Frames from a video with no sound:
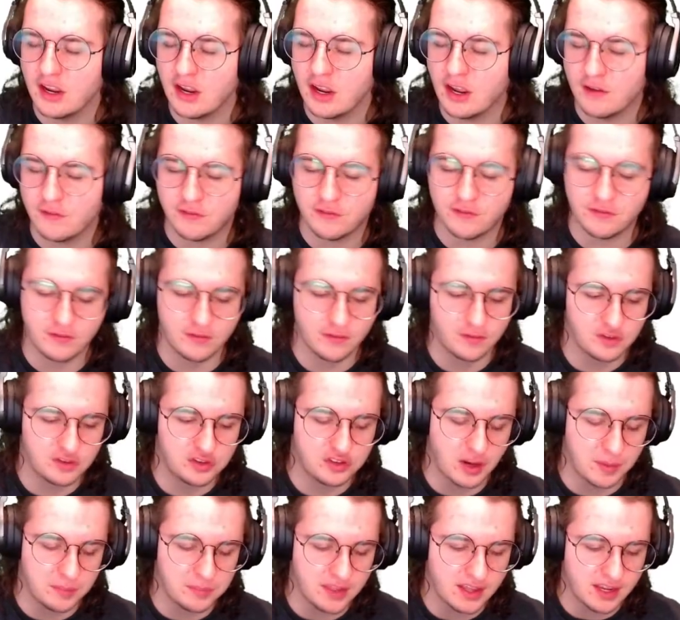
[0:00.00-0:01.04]
if
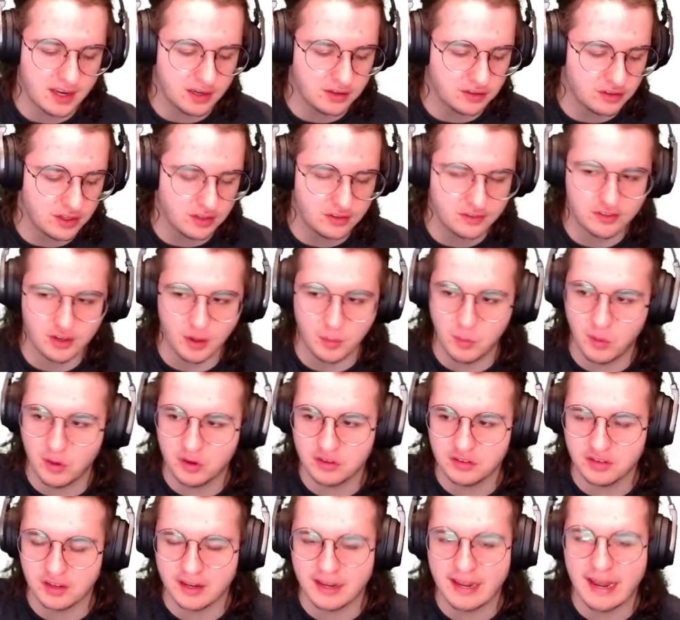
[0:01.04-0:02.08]
something is in
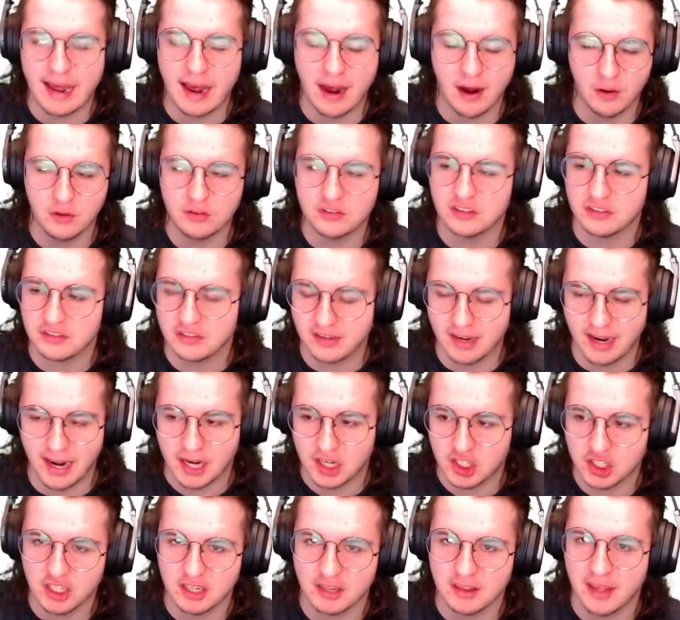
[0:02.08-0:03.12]
someone's, like, house, it's
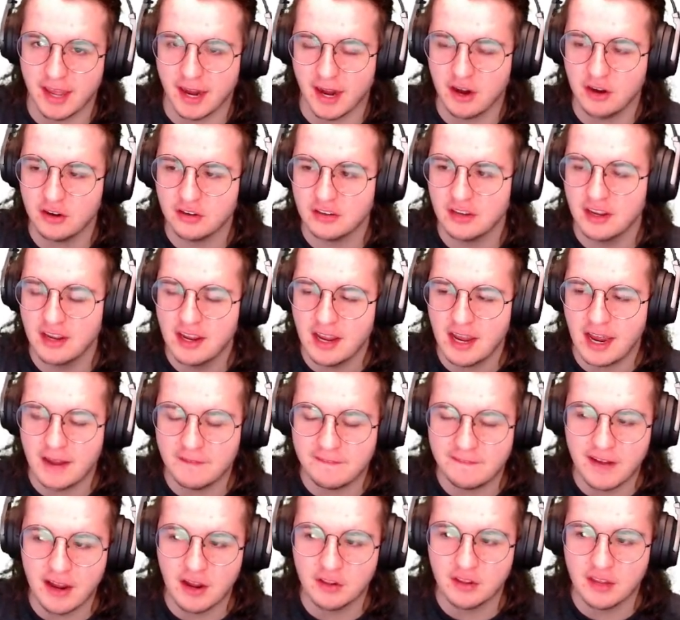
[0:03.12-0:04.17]
actually theirs. I
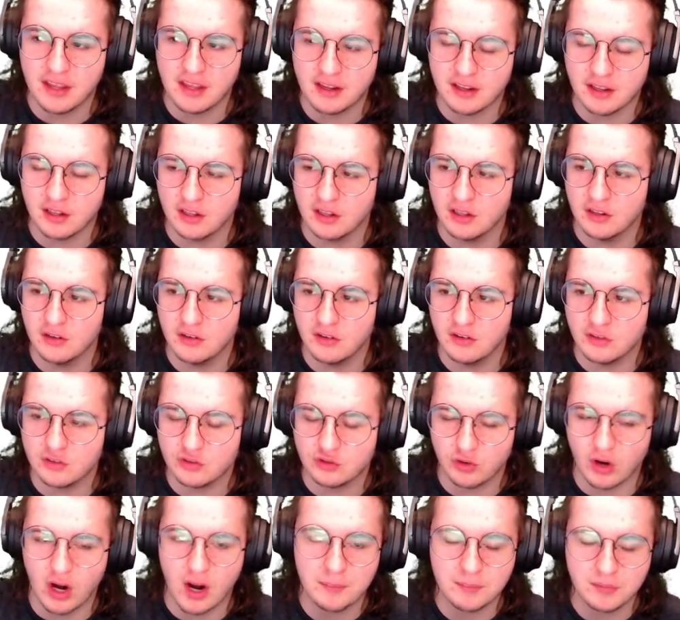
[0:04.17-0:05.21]
found, like,
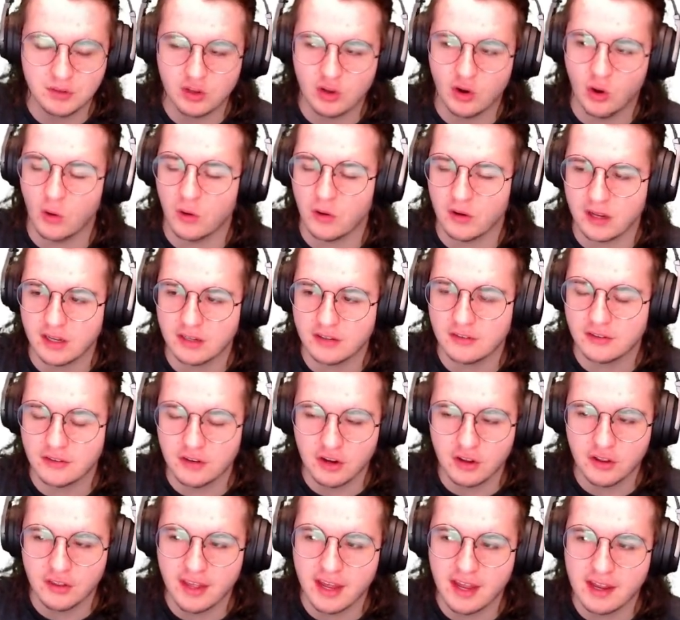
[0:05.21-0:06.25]
dropped coins and
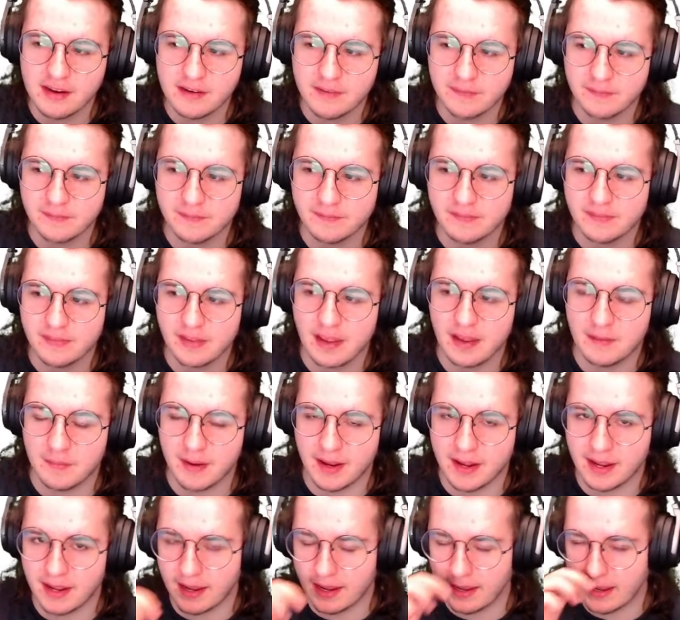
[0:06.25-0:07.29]
all that at
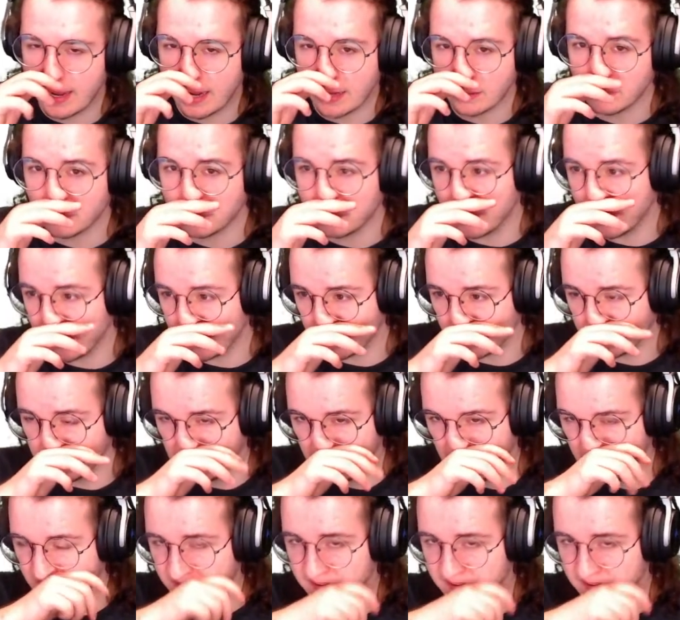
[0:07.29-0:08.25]
my aunt's place.